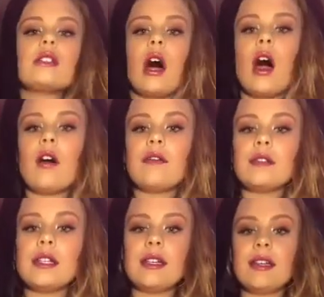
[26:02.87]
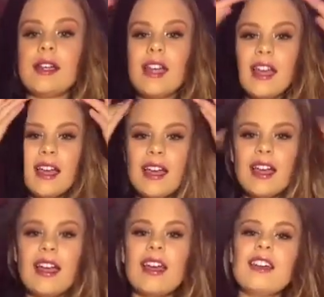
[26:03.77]
soft
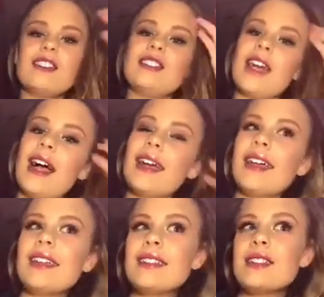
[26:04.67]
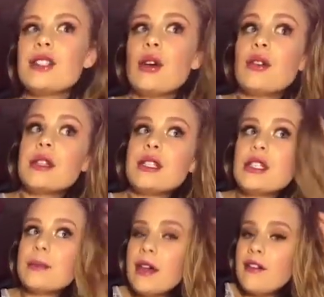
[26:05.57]
jacket. So this
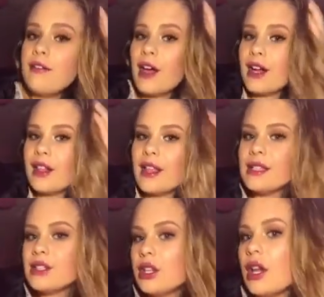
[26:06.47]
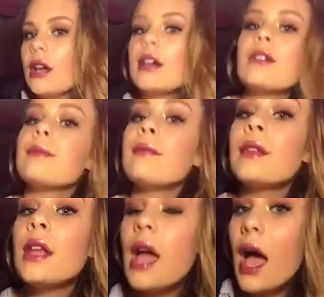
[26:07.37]
is my finalized look.
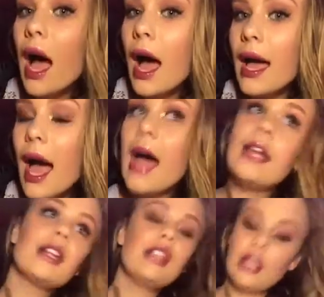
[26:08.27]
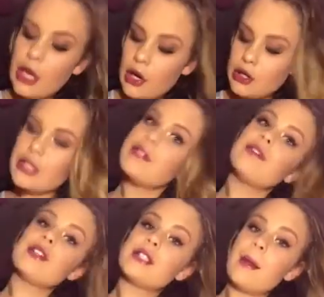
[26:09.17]
I added glitter just
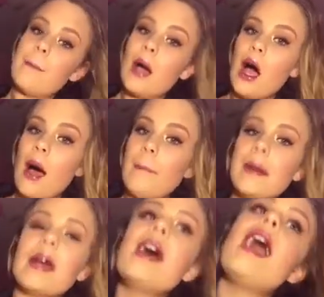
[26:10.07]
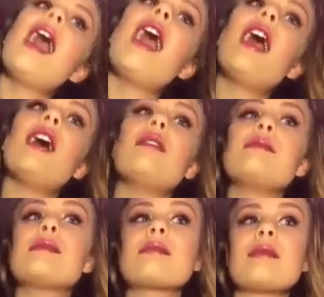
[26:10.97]
for some pop.
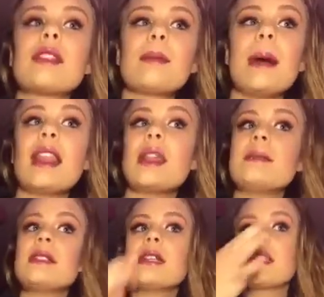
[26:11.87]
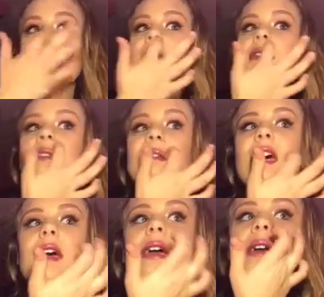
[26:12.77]
My lipstick is
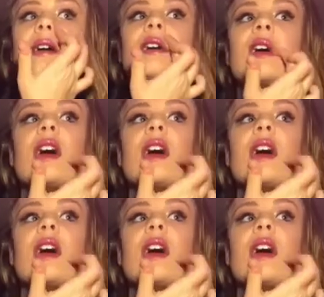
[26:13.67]
a